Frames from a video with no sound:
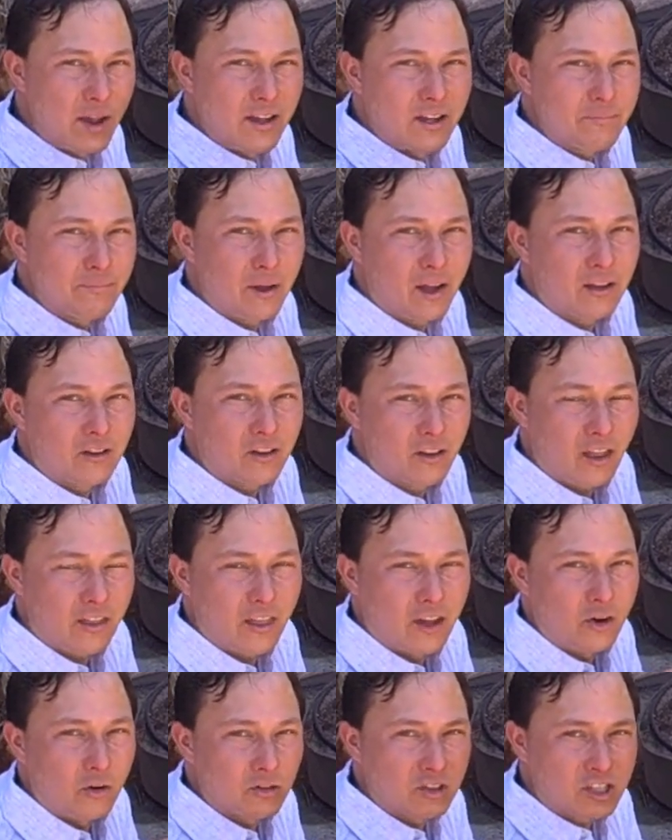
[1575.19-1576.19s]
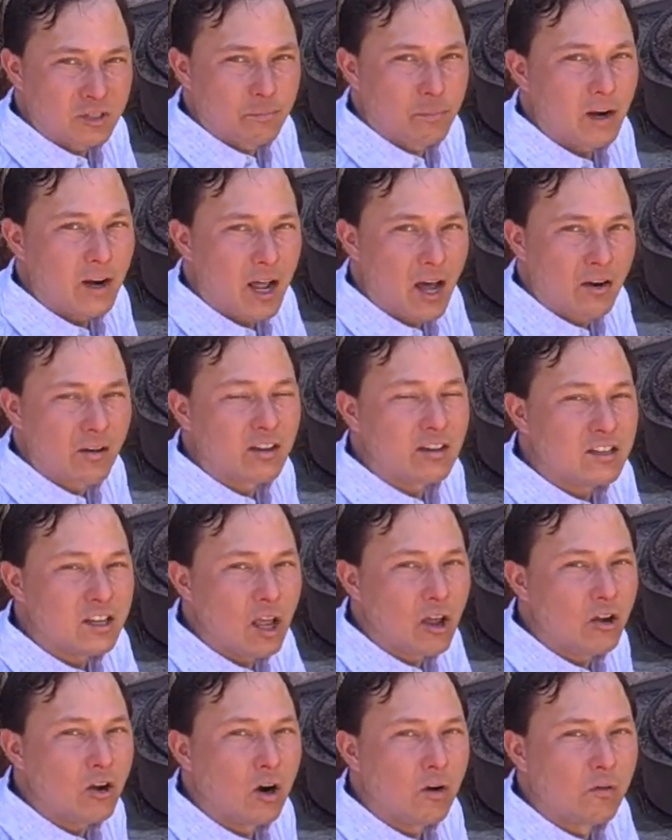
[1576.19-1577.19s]
raised bed so that they don't spread out and
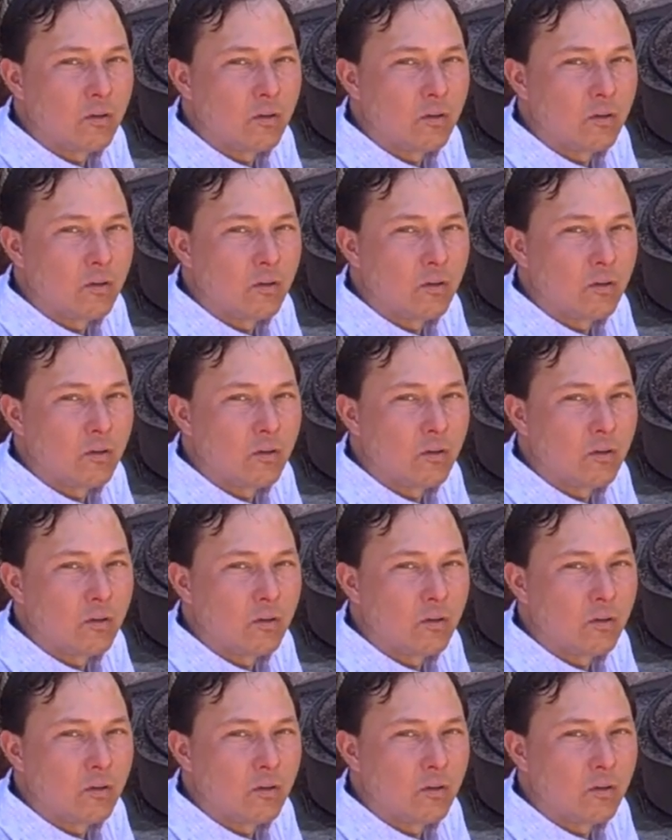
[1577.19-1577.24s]
take